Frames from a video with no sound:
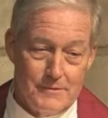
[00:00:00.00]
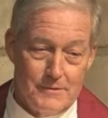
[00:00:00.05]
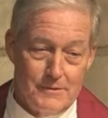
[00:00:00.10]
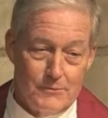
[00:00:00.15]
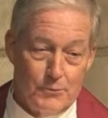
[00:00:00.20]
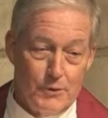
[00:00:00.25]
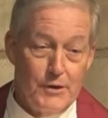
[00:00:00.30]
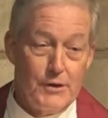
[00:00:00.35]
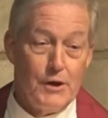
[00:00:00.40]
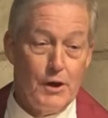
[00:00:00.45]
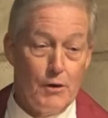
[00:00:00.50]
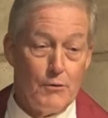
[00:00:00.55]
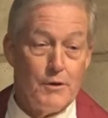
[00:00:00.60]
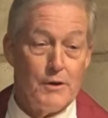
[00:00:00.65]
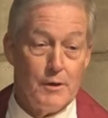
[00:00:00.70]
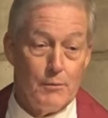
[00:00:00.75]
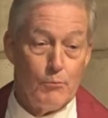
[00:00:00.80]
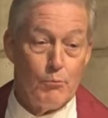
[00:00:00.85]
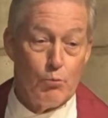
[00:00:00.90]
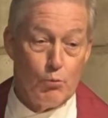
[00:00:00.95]
We know
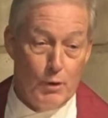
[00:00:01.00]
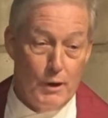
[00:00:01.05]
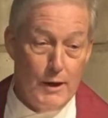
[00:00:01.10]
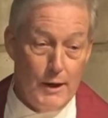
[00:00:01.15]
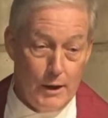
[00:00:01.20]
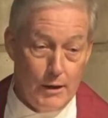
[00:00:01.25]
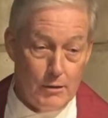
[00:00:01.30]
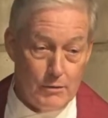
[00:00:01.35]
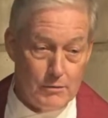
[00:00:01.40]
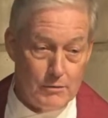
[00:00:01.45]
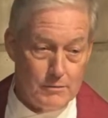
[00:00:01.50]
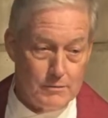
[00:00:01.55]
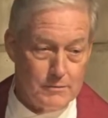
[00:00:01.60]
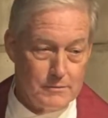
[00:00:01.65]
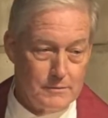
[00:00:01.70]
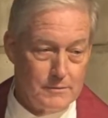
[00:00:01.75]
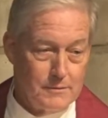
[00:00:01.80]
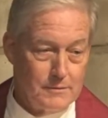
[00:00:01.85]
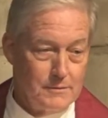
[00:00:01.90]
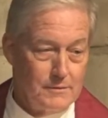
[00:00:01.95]
him well.
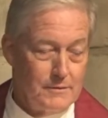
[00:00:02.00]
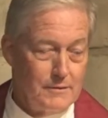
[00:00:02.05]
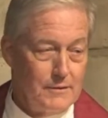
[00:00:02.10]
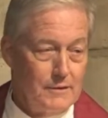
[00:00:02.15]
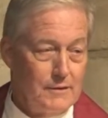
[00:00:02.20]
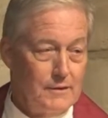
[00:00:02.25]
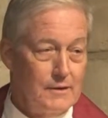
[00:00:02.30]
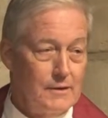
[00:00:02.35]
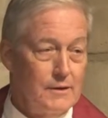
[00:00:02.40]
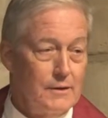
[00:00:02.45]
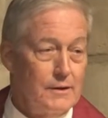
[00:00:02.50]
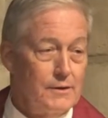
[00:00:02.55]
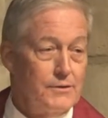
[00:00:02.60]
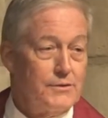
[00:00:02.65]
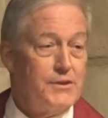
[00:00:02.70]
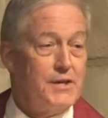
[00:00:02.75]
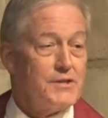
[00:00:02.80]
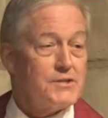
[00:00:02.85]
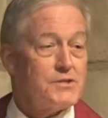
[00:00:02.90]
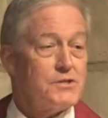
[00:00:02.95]

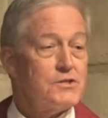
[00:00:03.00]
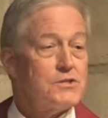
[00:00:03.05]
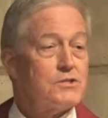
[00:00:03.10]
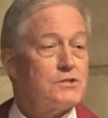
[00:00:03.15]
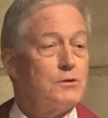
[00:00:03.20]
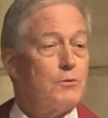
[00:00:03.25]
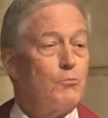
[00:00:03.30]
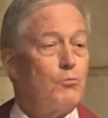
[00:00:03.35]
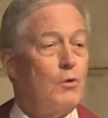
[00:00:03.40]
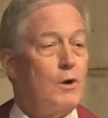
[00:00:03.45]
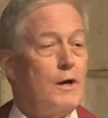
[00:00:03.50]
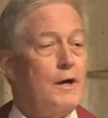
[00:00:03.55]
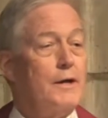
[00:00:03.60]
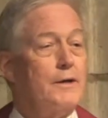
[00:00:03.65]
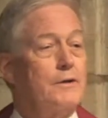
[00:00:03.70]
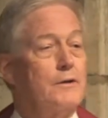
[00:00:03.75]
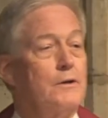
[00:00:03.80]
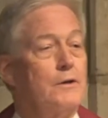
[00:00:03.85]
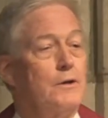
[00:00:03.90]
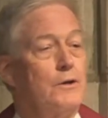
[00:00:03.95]
This is the
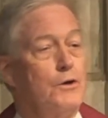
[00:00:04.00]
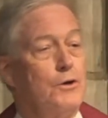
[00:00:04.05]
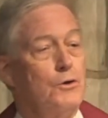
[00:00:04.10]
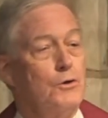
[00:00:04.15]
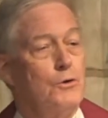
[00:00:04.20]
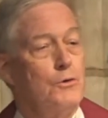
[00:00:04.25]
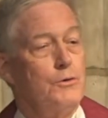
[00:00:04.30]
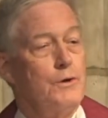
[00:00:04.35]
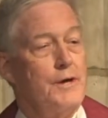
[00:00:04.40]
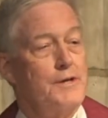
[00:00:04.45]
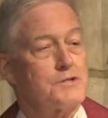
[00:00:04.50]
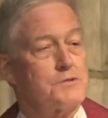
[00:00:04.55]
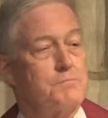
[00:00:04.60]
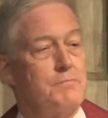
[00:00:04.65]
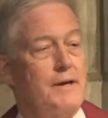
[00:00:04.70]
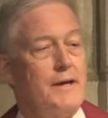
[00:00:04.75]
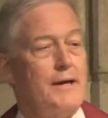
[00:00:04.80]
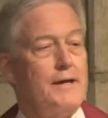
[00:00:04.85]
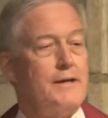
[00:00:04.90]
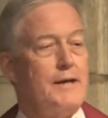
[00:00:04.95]
one who has
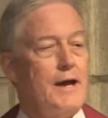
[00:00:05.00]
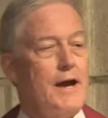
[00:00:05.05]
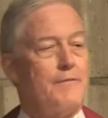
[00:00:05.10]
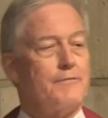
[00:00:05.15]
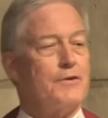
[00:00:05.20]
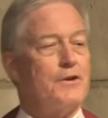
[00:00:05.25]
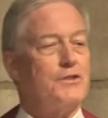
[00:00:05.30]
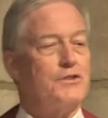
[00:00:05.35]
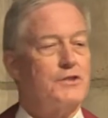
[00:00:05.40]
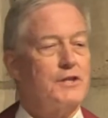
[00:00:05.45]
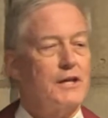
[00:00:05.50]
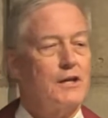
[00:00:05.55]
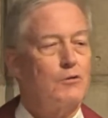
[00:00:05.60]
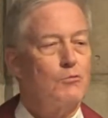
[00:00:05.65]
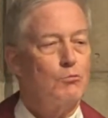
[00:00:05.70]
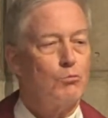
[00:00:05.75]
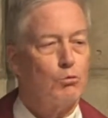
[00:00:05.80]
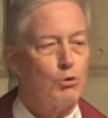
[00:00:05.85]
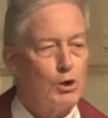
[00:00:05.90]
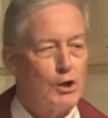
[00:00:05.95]
made
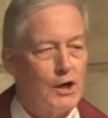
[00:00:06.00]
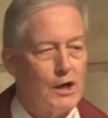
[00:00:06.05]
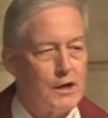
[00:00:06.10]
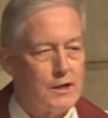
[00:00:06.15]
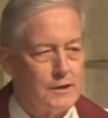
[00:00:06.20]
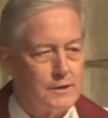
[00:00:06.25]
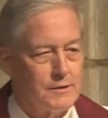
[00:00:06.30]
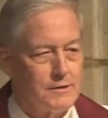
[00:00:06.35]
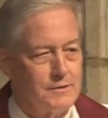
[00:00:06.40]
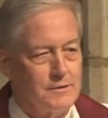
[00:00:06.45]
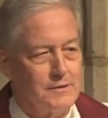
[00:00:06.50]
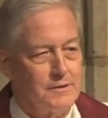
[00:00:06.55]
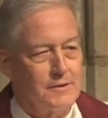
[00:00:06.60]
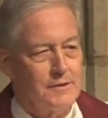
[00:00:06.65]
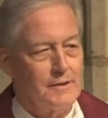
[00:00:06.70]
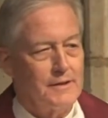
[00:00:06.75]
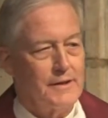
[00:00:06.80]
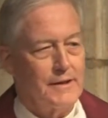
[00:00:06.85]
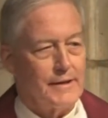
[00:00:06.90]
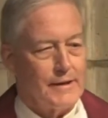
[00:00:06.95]
everything work
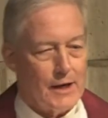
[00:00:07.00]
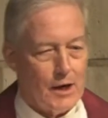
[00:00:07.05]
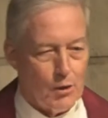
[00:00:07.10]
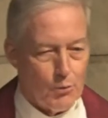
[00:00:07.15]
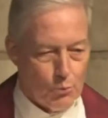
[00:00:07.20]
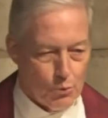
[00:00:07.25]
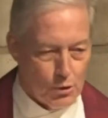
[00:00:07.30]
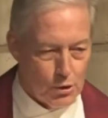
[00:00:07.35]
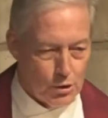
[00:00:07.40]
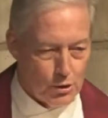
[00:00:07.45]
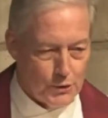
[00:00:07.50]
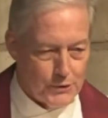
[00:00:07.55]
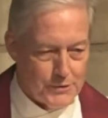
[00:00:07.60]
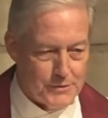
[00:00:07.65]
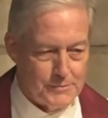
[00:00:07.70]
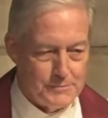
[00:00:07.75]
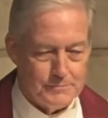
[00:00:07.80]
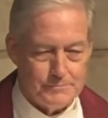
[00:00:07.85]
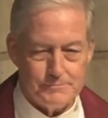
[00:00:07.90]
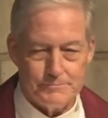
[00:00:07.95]
in our world.
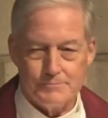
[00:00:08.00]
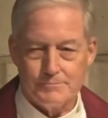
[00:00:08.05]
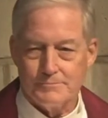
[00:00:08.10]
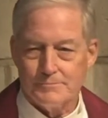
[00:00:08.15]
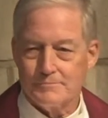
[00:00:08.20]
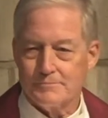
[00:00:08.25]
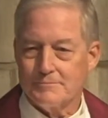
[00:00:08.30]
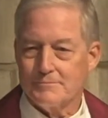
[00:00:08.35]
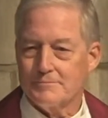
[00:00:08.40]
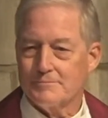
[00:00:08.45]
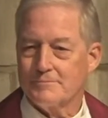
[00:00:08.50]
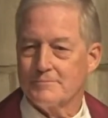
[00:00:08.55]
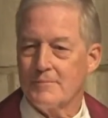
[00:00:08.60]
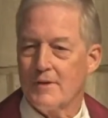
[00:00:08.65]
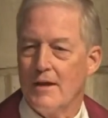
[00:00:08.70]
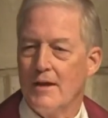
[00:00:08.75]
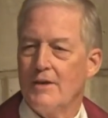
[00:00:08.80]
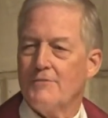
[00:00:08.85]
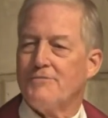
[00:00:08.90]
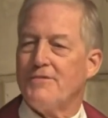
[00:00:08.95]

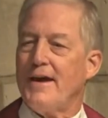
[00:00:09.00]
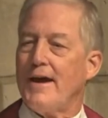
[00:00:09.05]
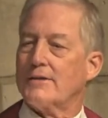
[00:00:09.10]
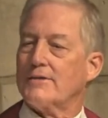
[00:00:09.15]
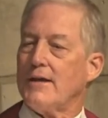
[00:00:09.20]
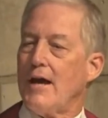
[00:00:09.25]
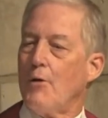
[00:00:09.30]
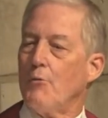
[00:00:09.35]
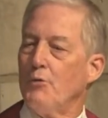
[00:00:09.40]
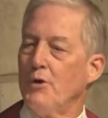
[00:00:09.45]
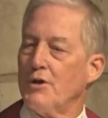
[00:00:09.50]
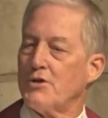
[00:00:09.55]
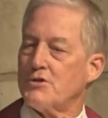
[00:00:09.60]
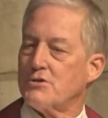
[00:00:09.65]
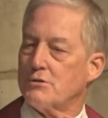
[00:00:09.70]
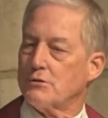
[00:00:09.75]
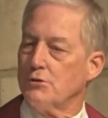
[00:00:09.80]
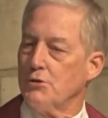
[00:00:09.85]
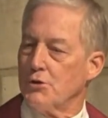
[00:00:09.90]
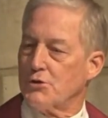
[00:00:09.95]
In fact, I wish
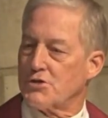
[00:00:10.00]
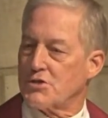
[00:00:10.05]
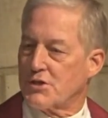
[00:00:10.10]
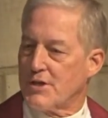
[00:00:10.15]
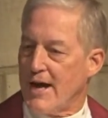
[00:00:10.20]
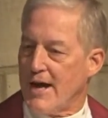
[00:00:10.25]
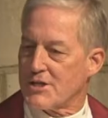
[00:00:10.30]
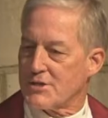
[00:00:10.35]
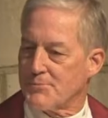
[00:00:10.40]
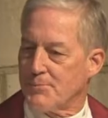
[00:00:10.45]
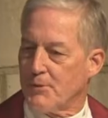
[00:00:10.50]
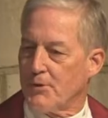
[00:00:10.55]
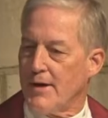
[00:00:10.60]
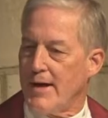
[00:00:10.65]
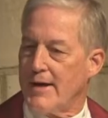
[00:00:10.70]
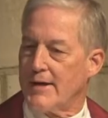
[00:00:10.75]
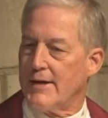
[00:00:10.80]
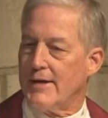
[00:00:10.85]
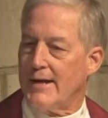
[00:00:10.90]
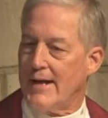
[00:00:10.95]
Luke's gospel
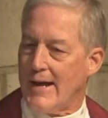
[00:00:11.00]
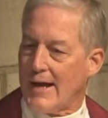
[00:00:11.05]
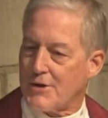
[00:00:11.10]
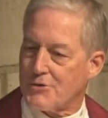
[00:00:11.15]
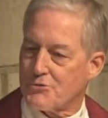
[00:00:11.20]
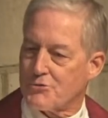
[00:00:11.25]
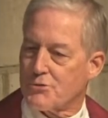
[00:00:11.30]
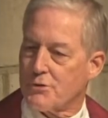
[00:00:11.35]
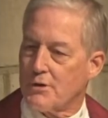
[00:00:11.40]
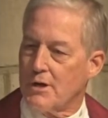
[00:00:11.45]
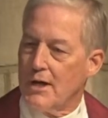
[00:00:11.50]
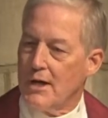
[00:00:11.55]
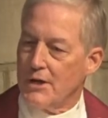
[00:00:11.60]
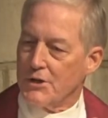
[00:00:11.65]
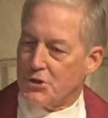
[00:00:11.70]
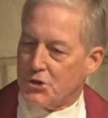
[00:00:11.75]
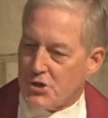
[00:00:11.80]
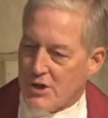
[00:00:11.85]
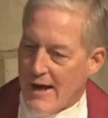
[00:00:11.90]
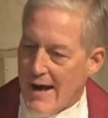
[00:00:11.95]
had an extra
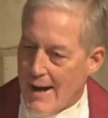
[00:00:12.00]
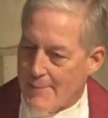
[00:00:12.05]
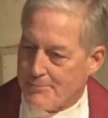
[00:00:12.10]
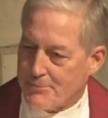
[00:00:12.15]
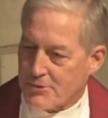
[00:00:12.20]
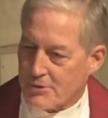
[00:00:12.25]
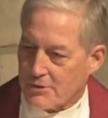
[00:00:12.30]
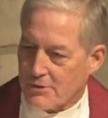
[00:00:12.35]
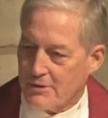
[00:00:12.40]
chapter,